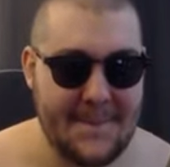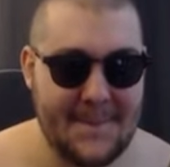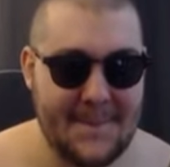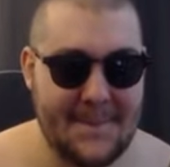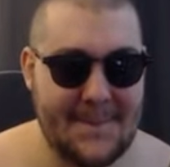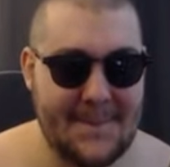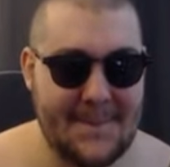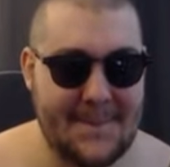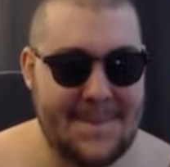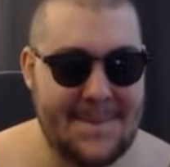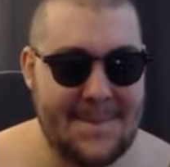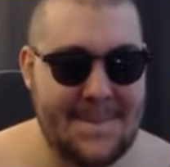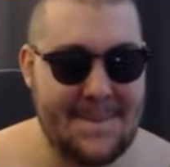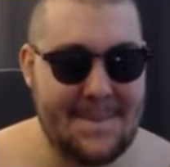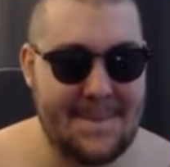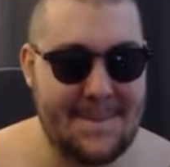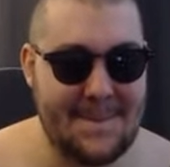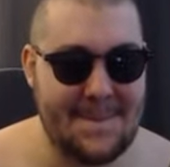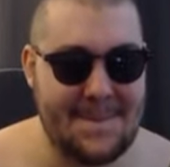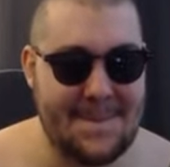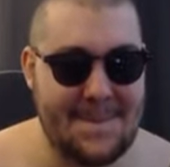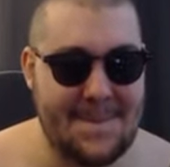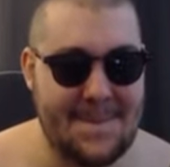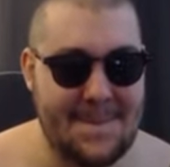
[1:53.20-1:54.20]

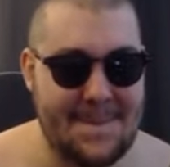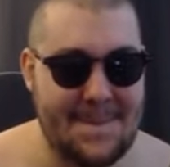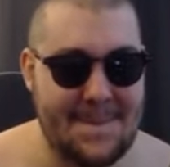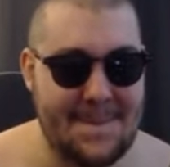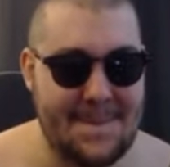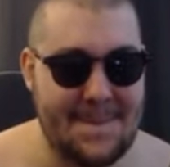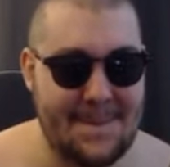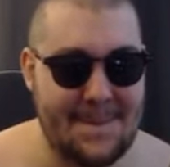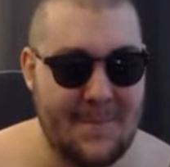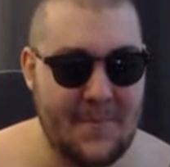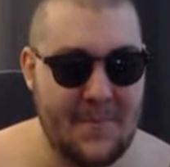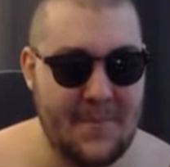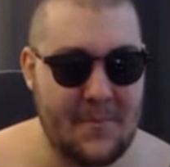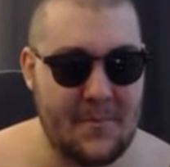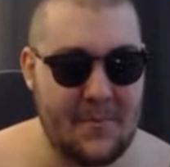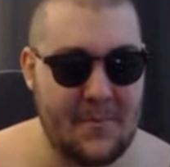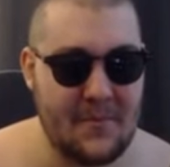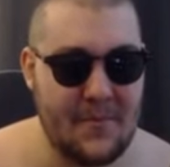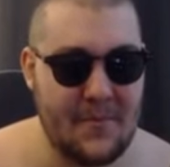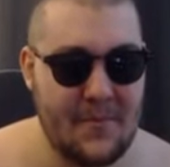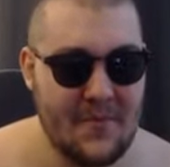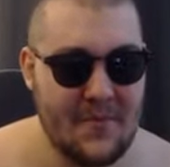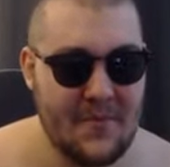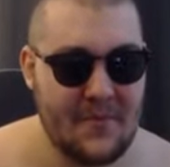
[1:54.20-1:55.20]

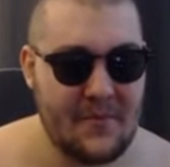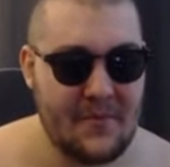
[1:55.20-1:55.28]
(no one is talking)